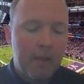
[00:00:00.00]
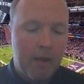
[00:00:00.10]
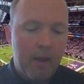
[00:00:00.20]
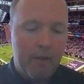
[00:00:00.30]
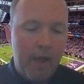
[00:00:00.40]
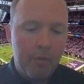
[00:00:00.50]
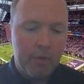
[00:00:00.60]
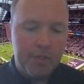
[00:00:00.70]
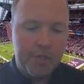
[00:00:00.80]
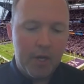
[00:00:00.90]
And that
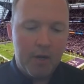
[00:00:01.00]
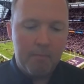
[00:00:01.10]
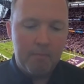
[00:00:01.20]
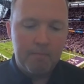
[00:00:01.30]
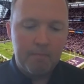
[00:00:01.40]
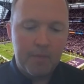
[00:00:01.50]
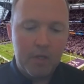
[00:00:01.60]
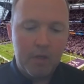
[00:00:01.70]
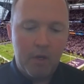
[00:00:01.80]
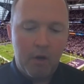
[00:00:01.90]
was,
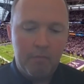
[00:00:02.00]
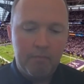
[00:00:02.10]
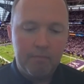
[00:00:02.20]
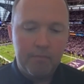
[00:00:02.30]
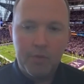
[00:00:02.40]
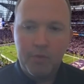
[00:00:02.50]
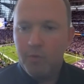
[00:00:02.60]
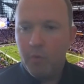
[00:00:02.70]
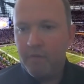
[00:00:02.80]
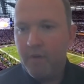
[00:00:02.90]

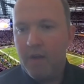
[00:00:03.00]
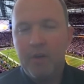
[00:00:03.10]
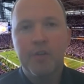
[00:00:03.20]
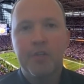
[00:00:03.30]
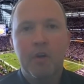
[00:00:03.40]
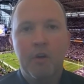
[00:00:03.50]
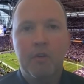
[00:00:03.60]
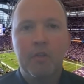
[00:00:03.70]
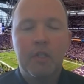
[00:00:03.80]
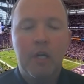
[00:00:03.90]
25 years
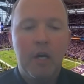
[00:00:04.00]
ago.